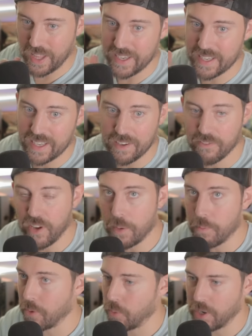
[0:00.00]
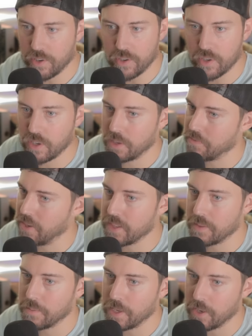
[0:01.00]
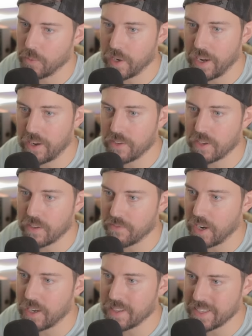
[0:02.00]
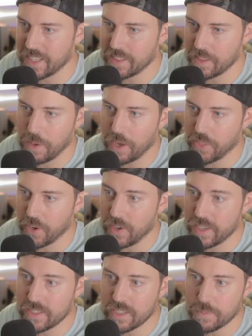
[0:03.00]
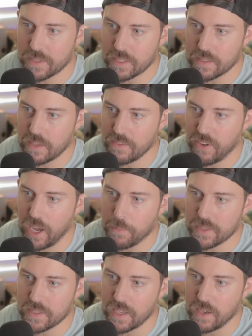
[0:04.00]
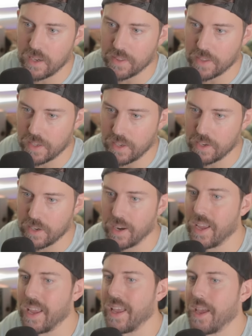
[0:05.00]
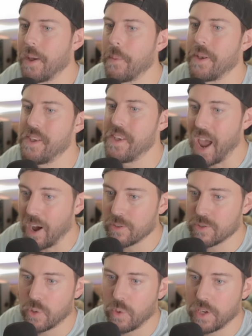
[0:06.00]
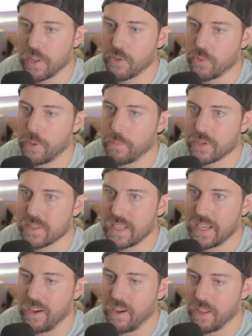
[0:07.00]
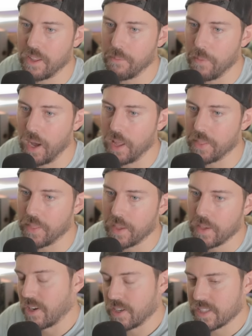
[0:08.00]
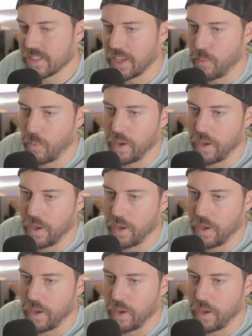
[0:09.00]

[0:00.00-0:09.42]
like vaporware. You couldn't find them anywhere. Now you can finally get them out there. It's up 65% on the year, down 23% on the month. It's hard to say